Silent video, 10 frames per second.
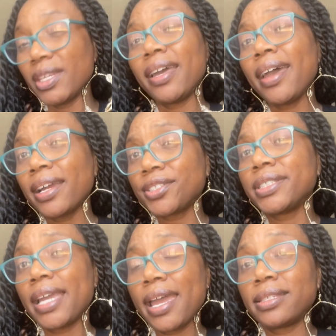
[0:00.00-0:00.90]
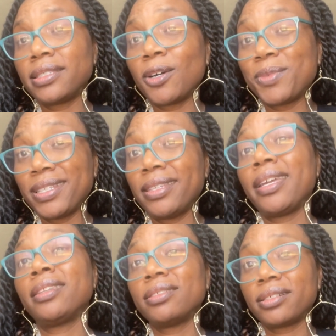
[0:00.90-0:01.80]
actually had someone that
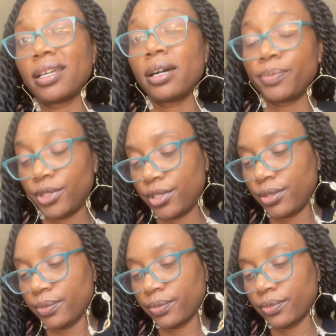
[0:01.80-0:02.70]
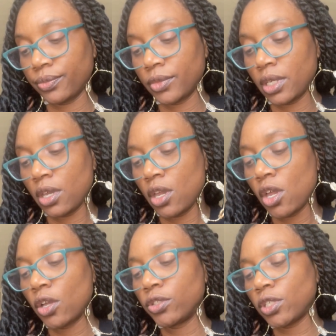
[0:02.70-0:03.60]
they looked up to.
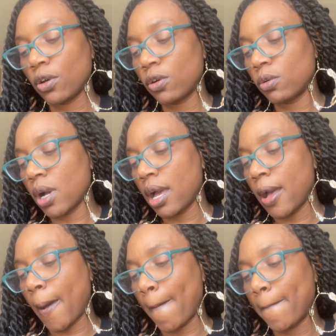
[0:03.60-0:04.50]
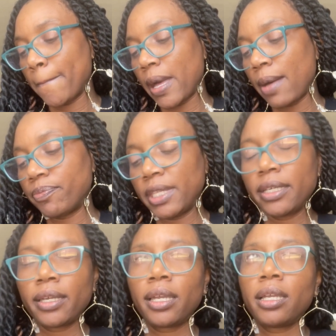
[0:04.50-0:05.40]
So I'm
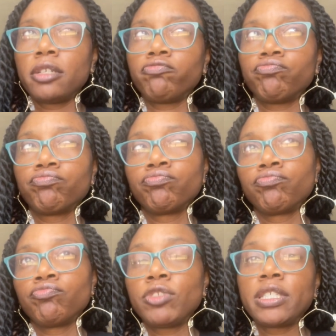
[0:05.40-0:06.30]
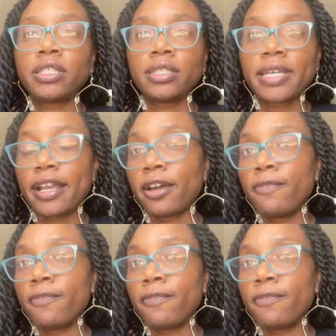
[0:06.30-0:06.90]
thinking this is like a